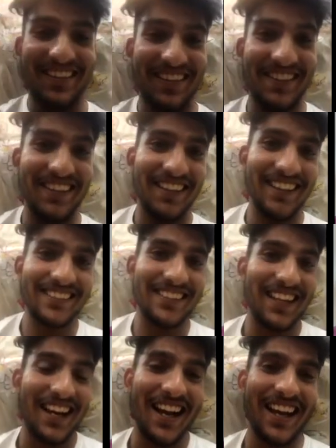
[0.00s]
Yes.
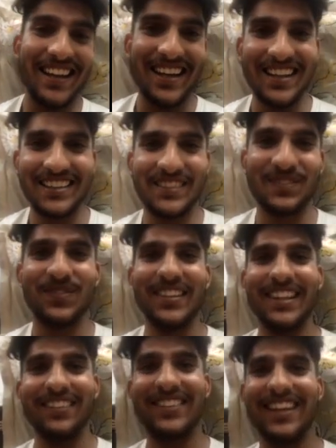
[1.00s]
I can't
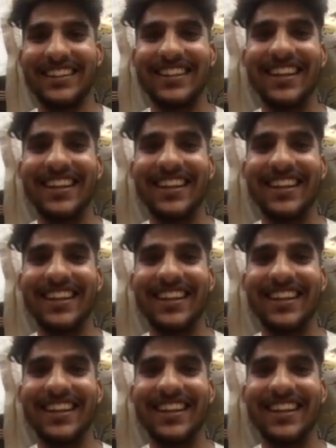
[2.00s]
believe that